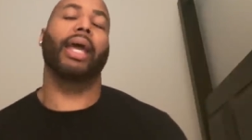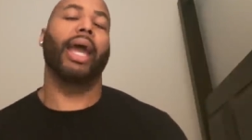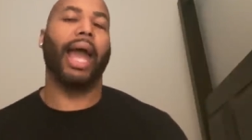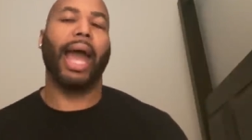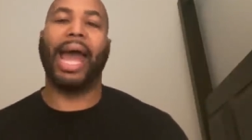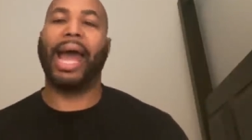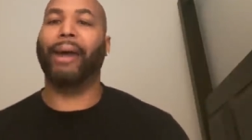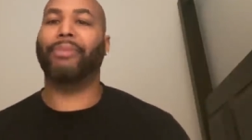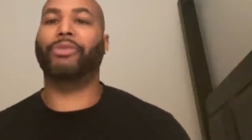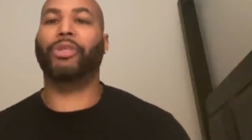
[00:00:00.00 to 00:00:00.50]

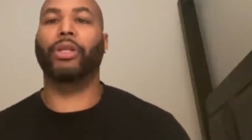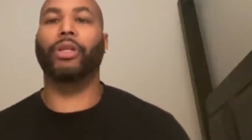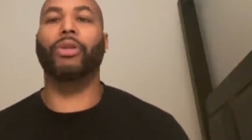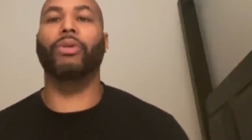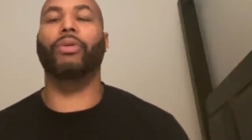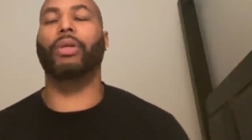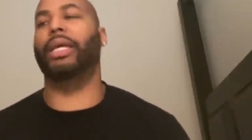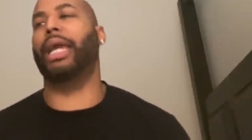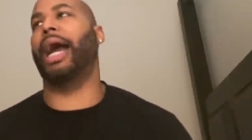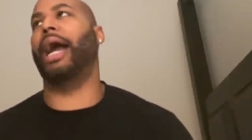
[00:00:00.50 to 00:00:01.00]

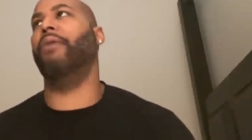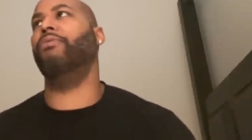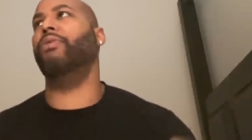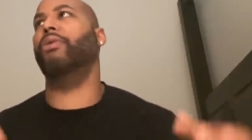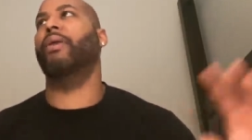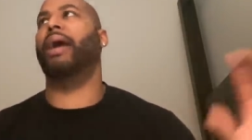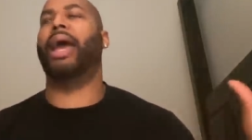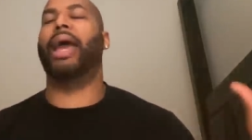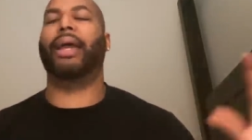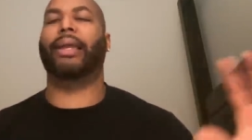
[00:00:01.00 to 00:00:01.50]
Absolutely. I
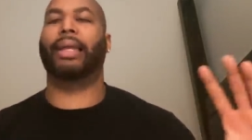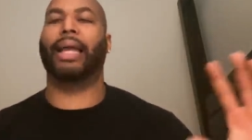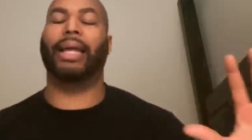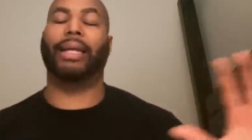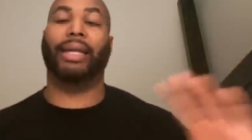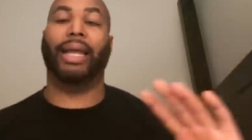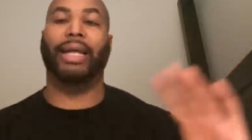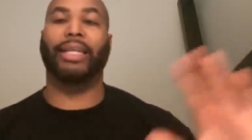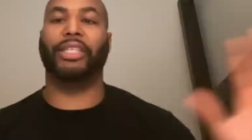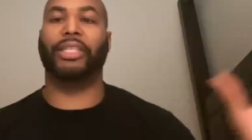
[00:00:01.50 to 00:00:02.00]
won't act
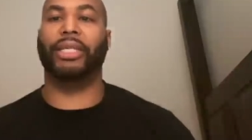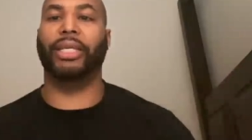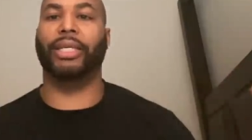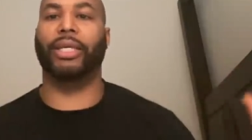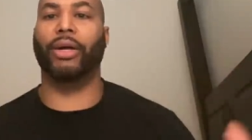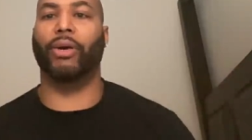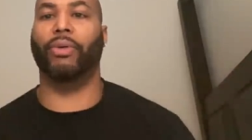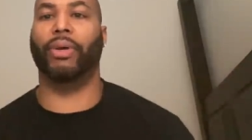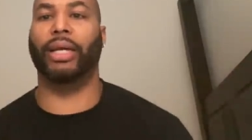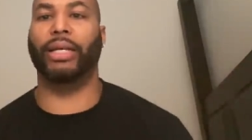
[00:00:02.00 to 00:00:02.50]
like that shit
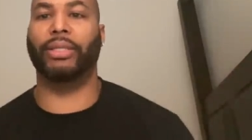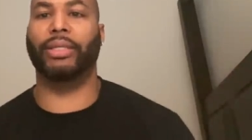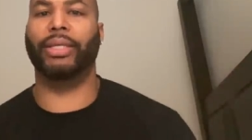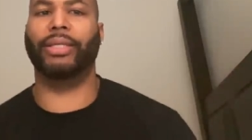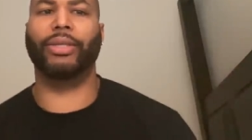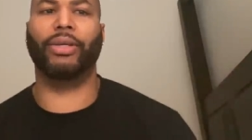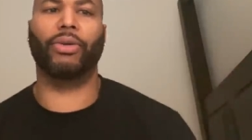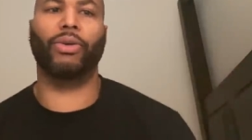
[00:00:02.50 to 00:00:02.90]
don't exist.